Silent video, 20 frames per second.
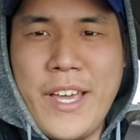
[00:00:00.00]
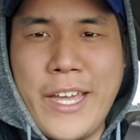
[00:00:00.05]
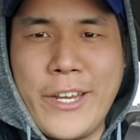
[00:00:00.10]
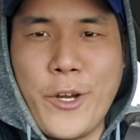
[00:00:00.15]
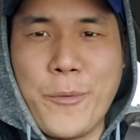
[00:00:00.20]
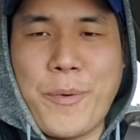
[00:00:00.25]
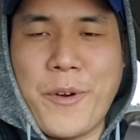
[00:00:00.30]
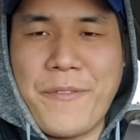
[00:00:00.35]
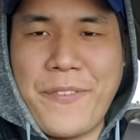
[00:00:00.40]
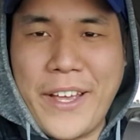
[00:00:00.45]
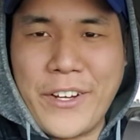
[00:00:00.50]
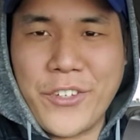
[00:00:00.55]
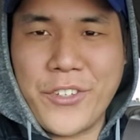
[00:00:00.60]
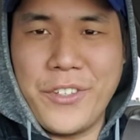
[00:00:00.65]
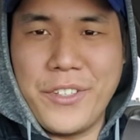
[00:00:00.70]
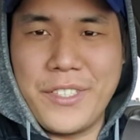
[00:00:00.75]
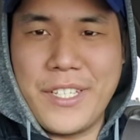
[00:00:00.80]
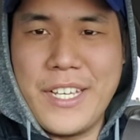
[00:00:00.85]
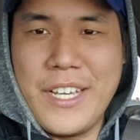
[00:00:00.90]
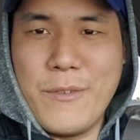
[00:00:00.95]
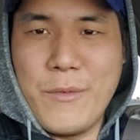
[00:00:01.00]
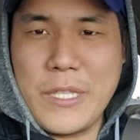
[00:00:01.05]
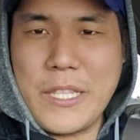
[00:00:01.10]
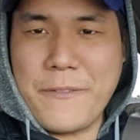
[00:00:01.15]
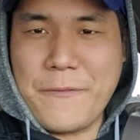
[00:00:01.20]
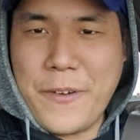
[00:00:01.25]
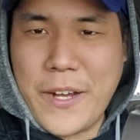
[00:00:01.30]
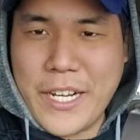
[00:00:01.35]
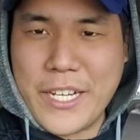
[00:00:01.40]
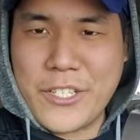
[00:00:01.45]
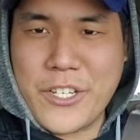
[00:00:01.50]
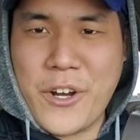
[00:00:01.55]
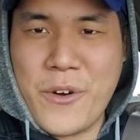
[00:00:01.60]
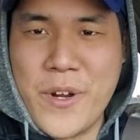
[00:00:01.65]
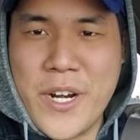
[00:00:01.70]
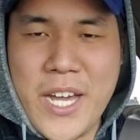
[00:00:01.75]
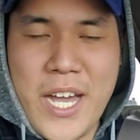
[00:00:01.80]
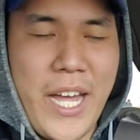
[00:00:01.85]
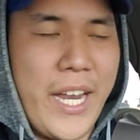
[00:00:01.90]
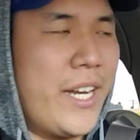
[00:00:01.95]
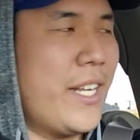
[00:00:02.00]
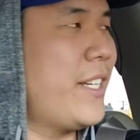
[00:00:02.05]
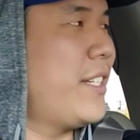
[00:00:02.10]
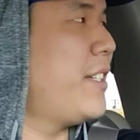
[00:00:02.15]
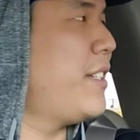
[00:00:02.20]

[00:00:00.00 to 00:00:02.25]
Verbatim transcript: and you're professionals? What the fuck is going on?